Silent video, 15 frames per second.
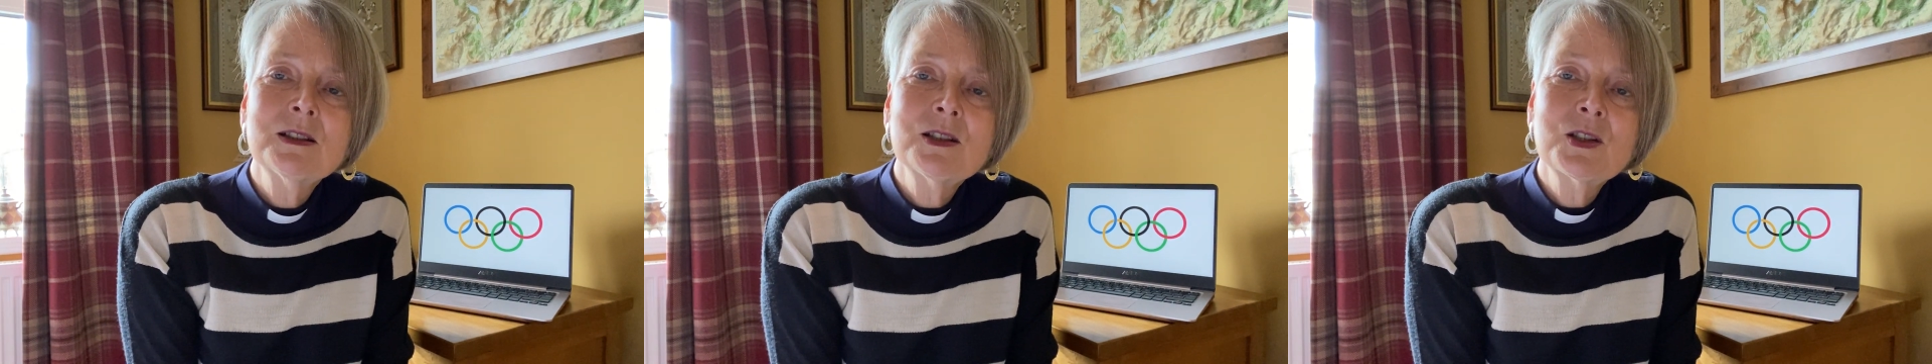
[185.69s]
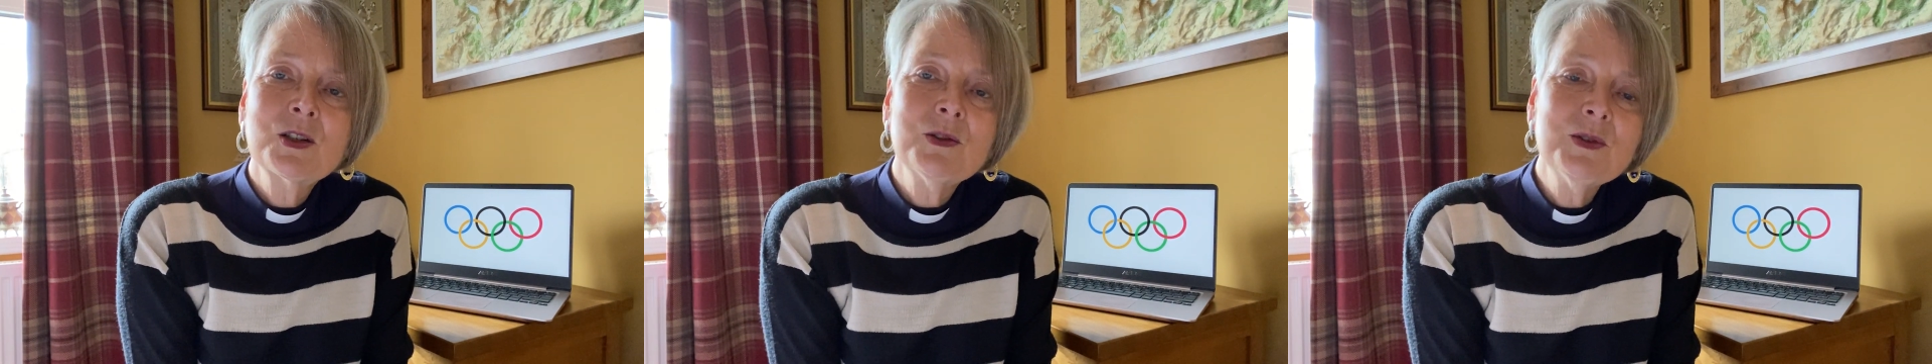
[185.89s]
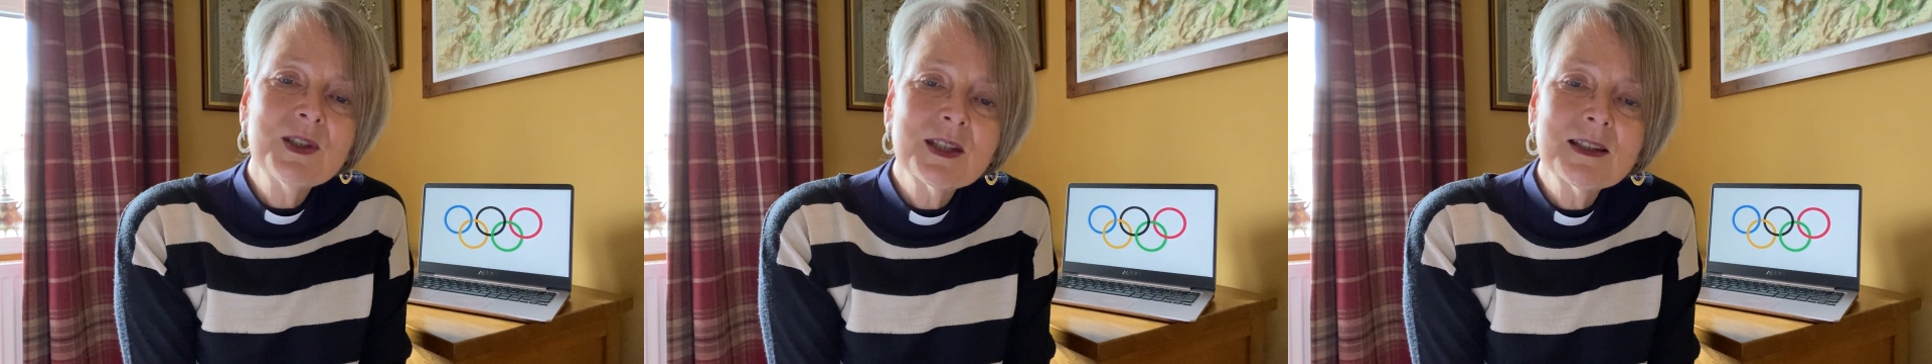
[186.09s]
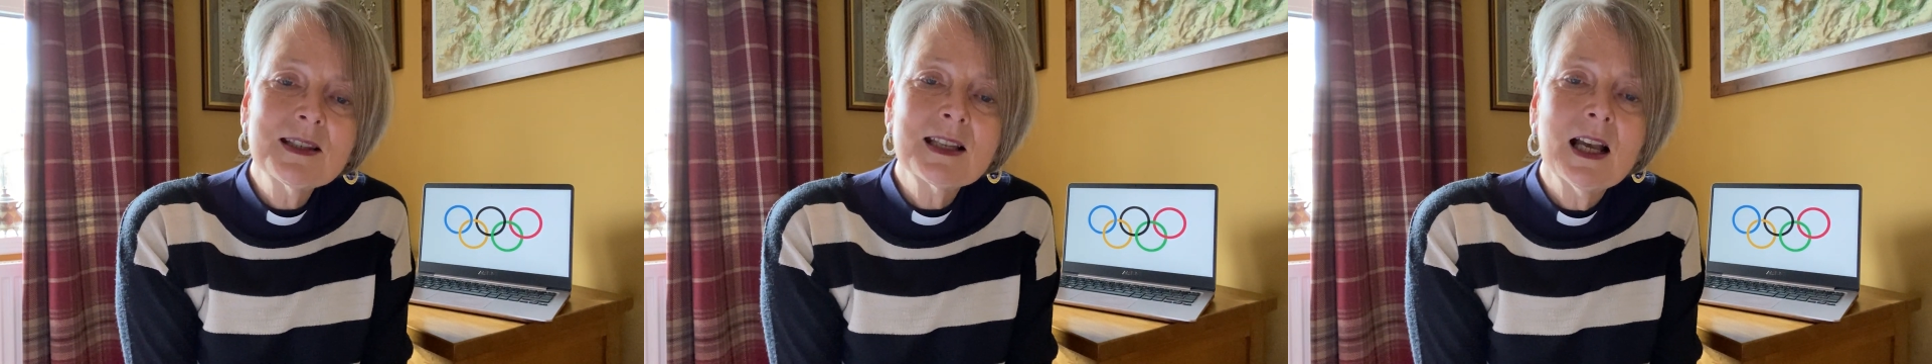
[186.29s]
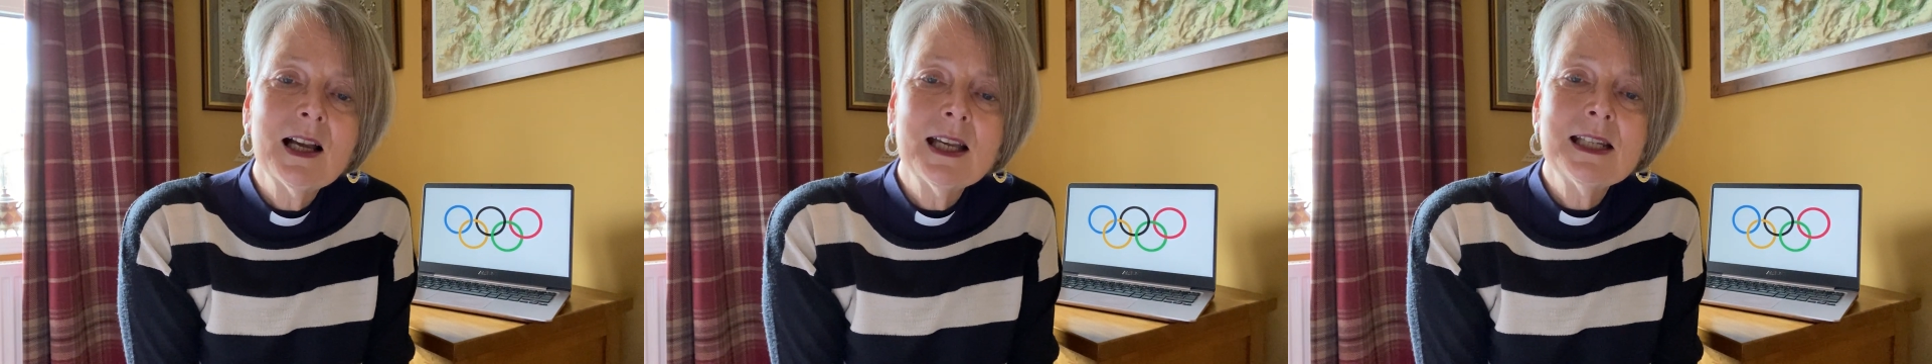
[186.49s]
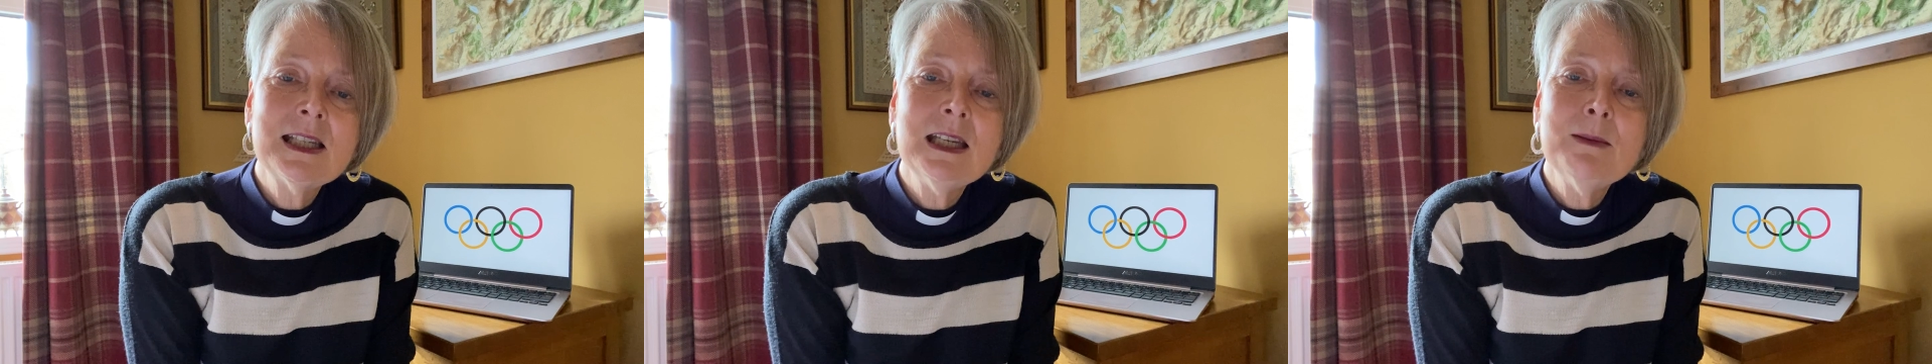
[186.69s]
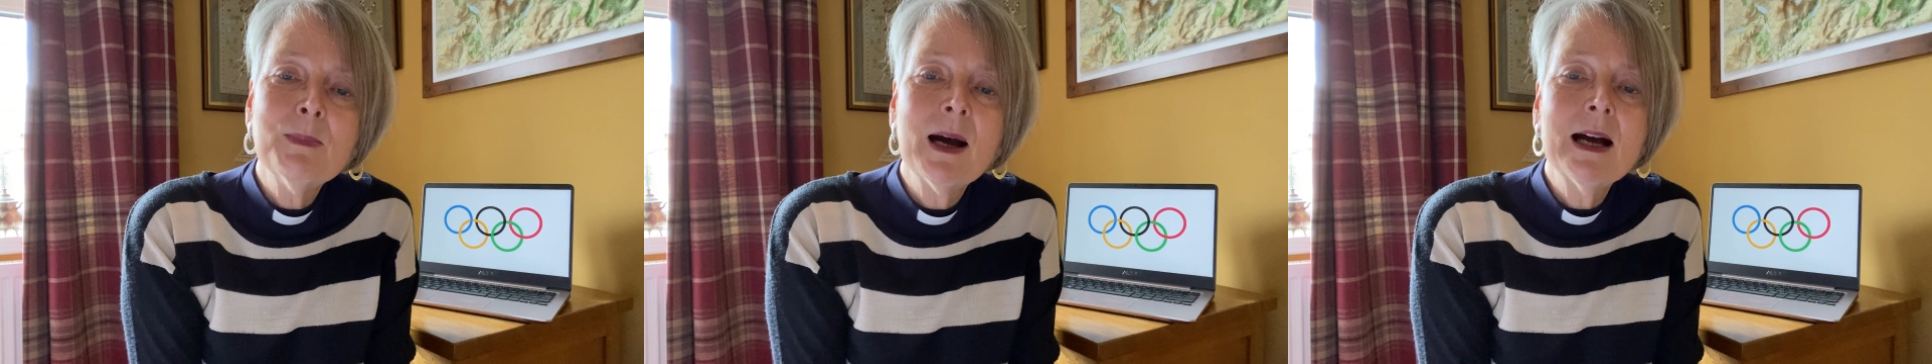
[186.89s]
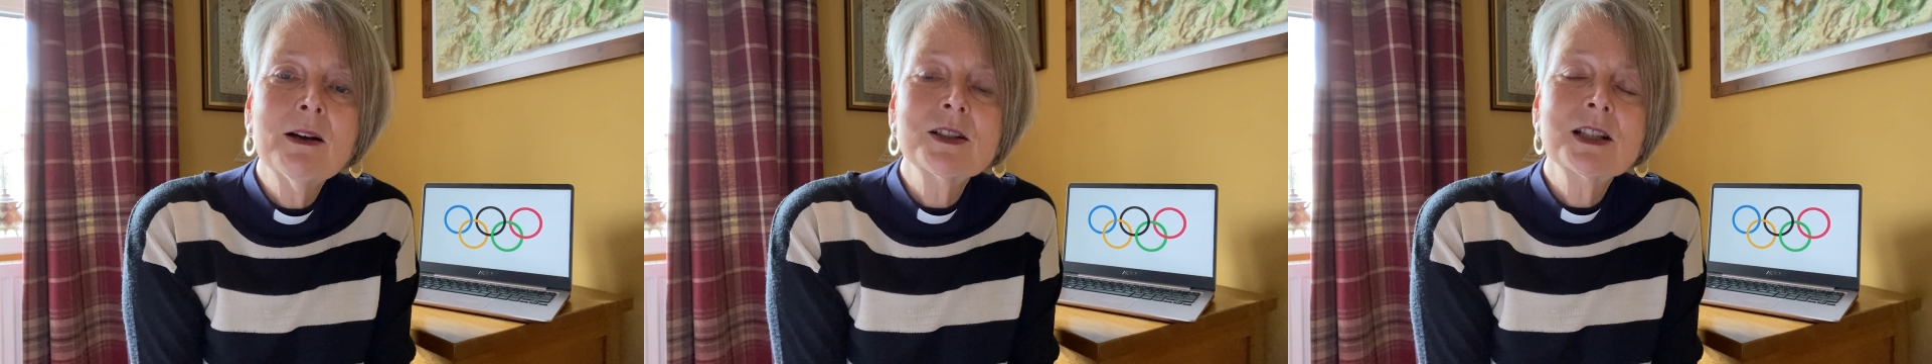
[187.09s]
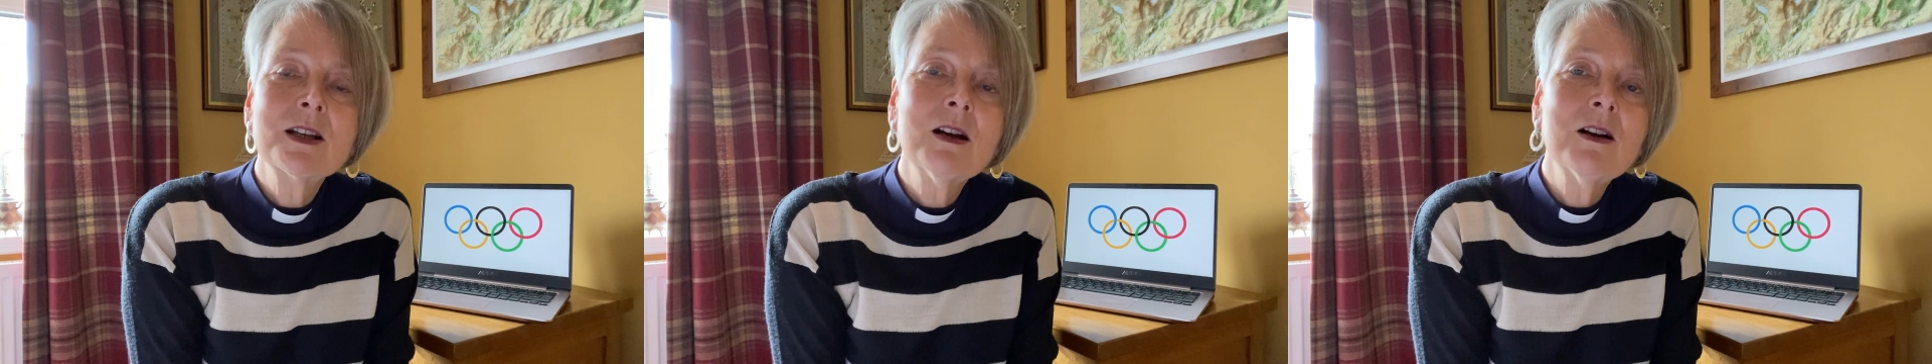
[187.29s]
to society about